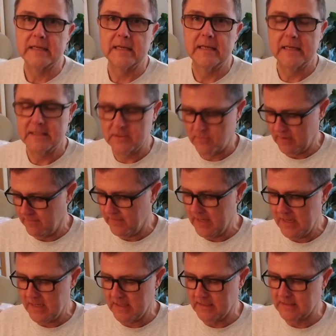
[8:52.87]
It's one of
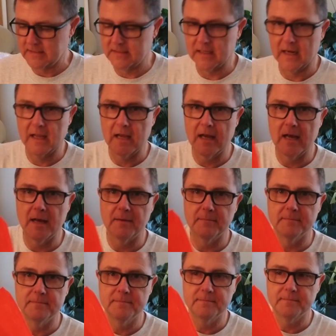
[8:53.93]
these. Ta-da!
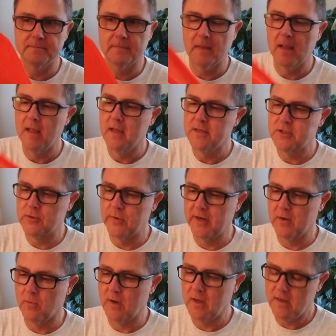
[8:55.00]
2
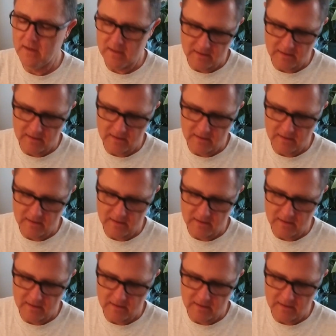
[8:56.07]
into 1,